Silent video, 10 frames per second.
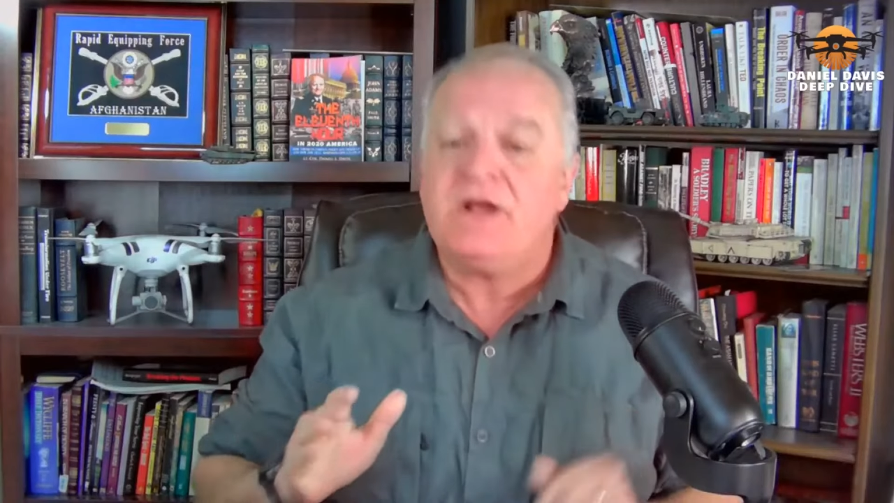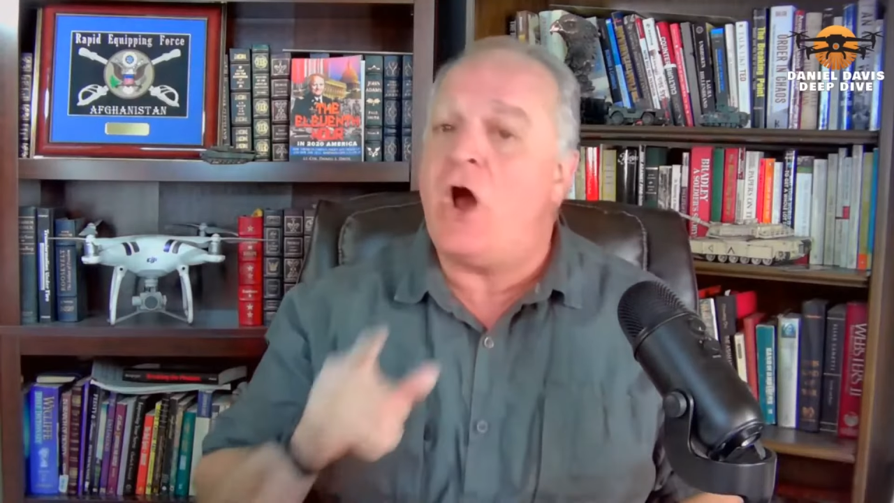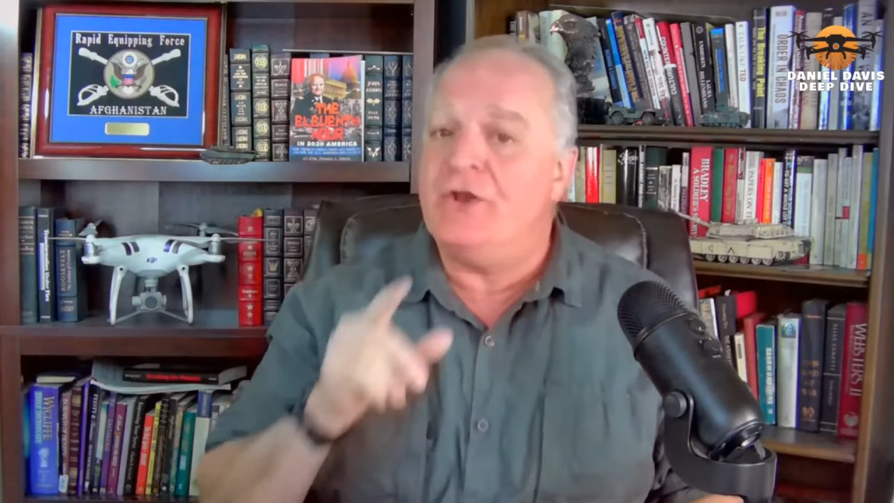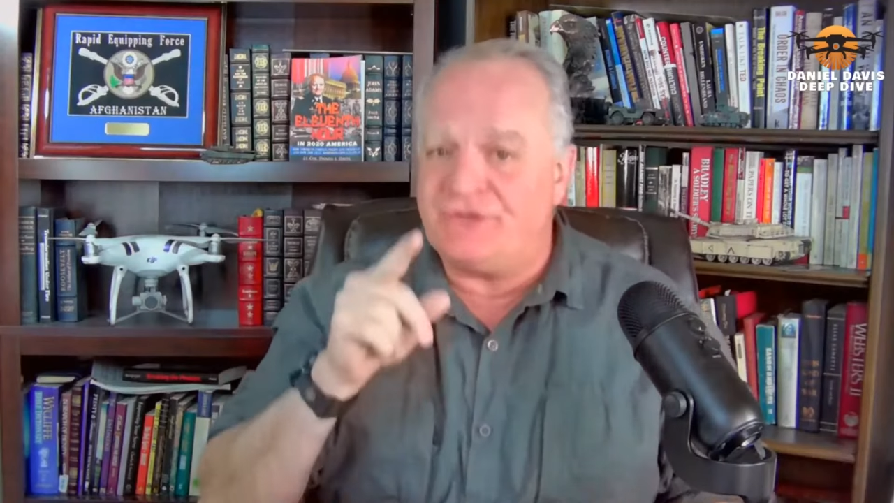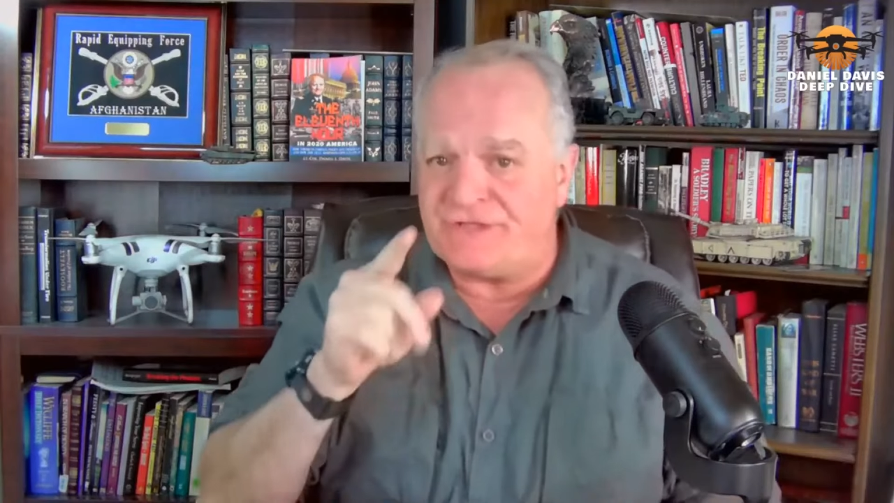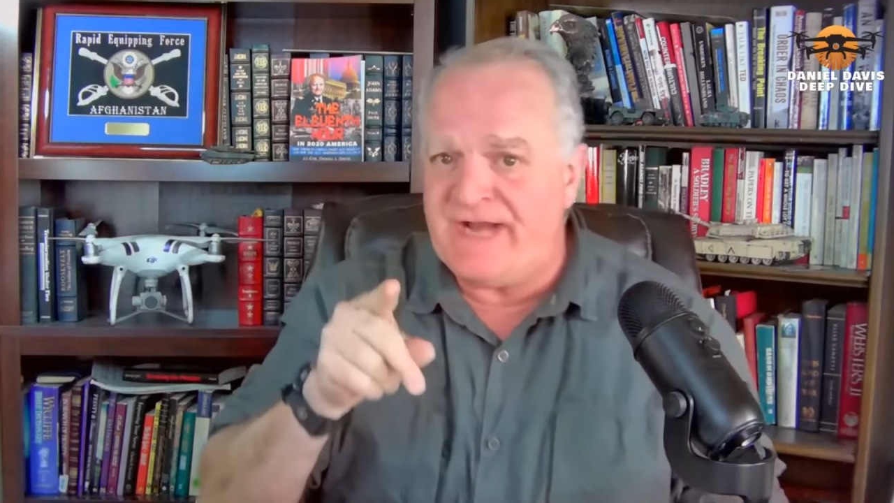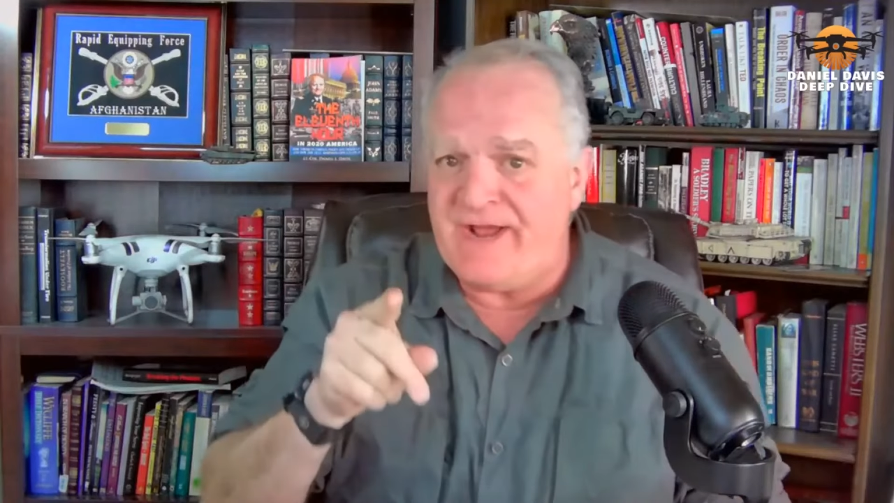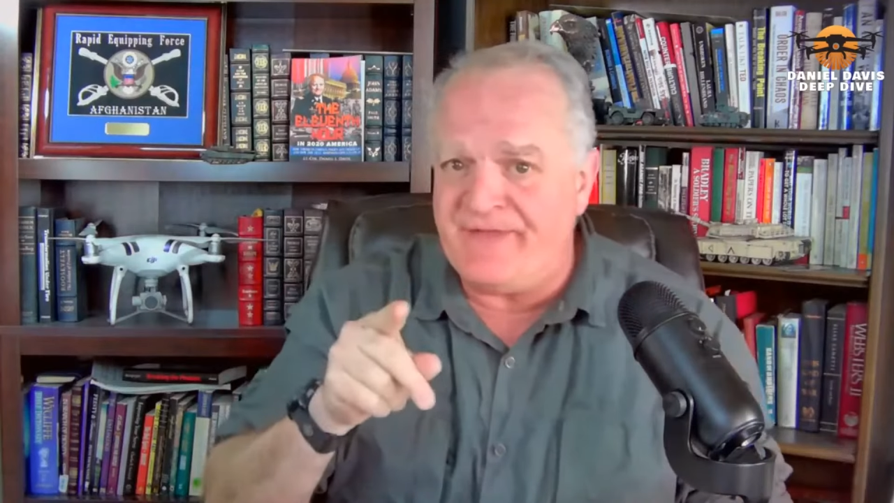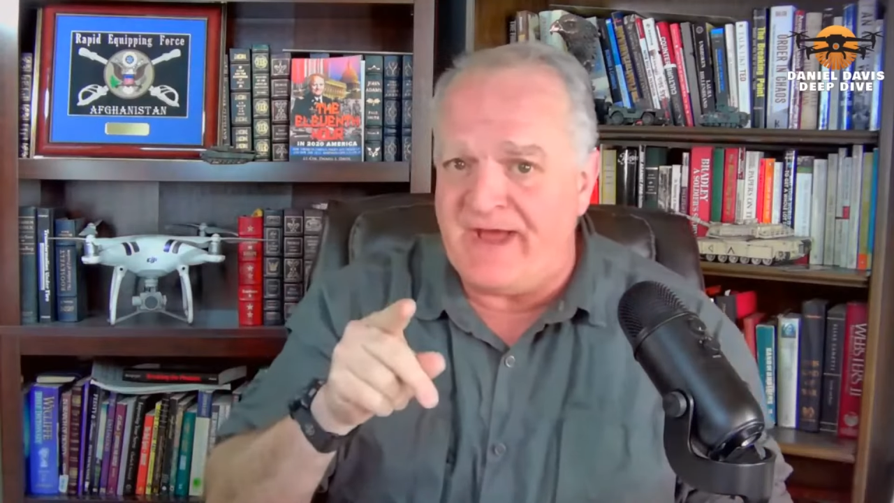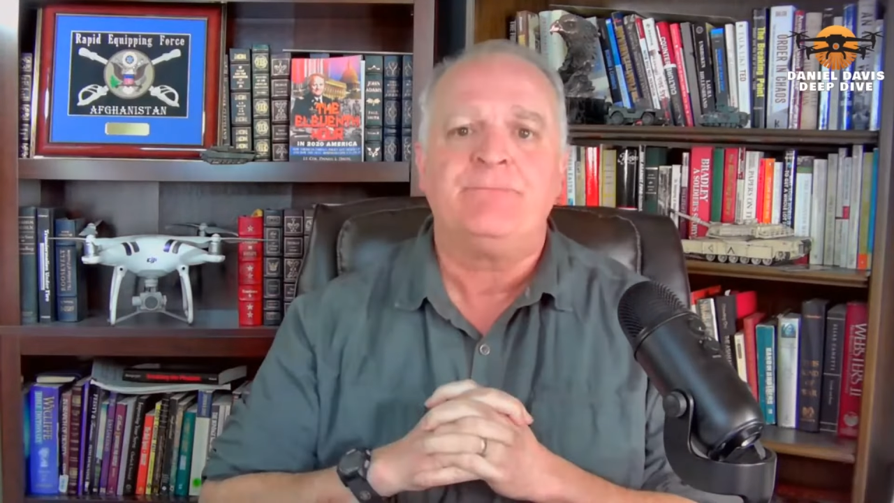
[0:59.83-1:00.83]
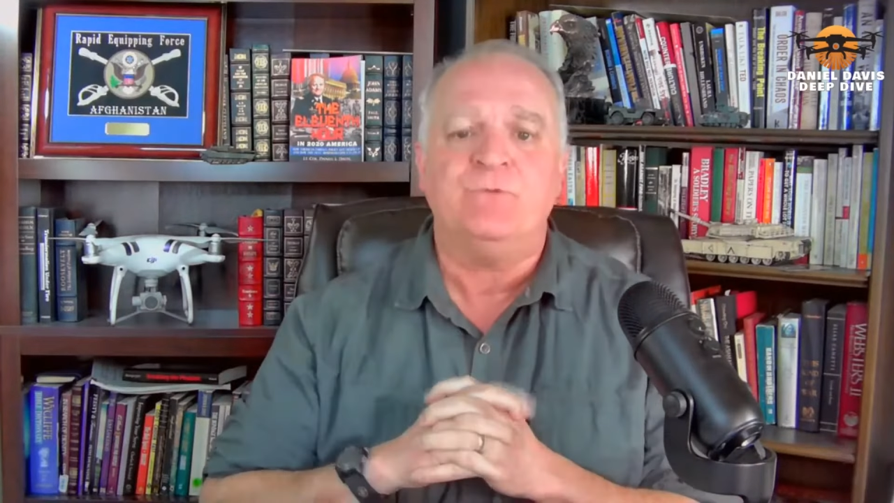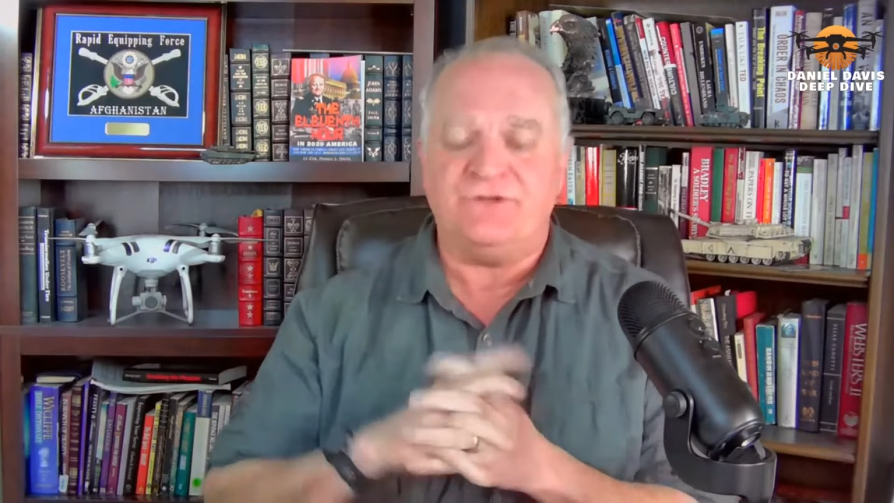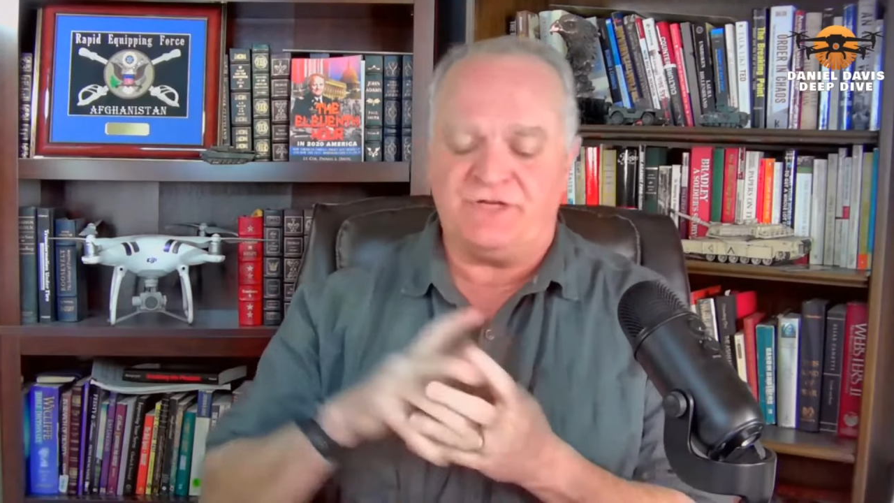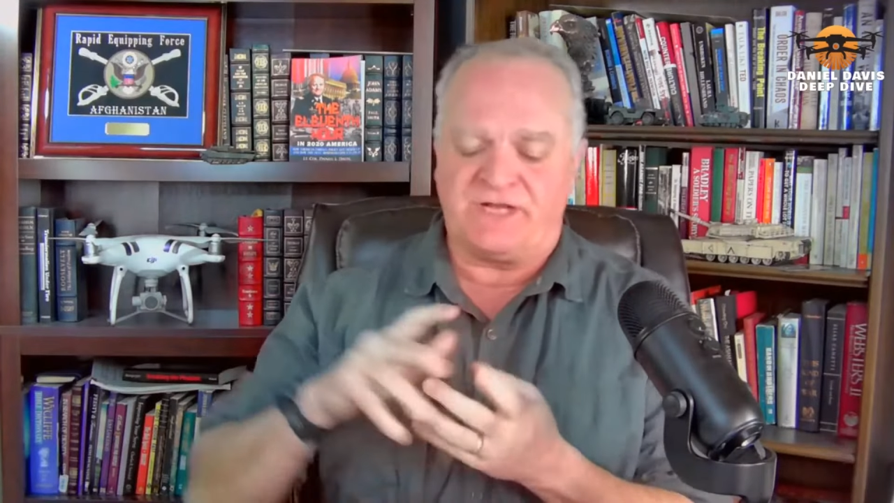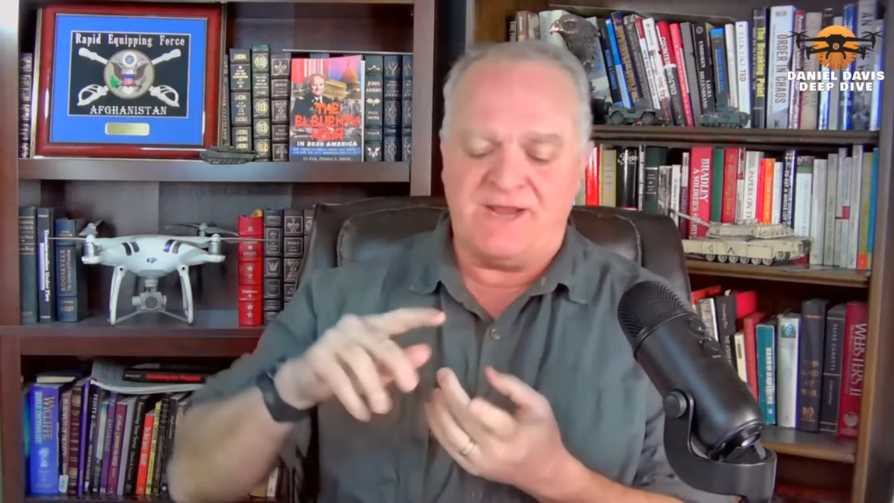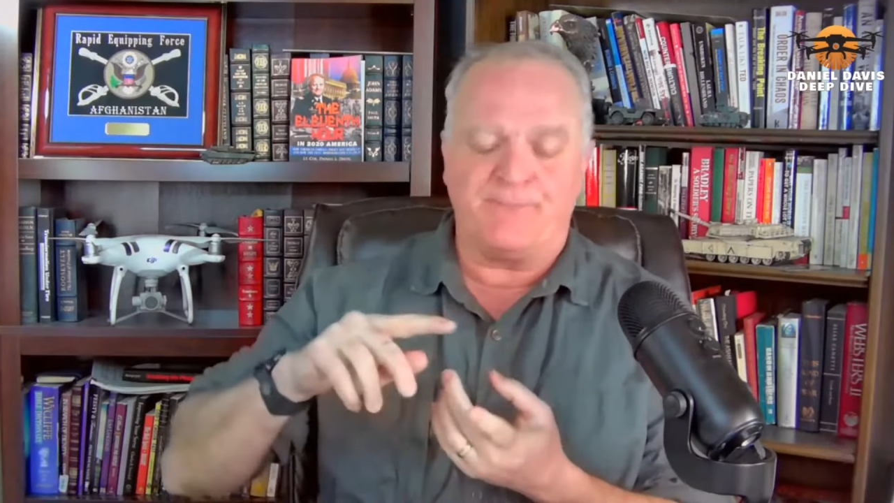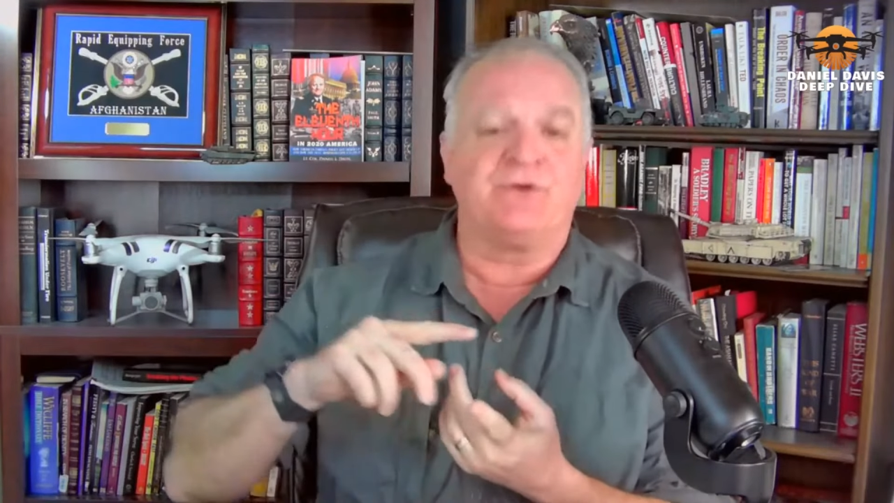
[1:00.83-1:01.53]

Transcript: Understand that we should keep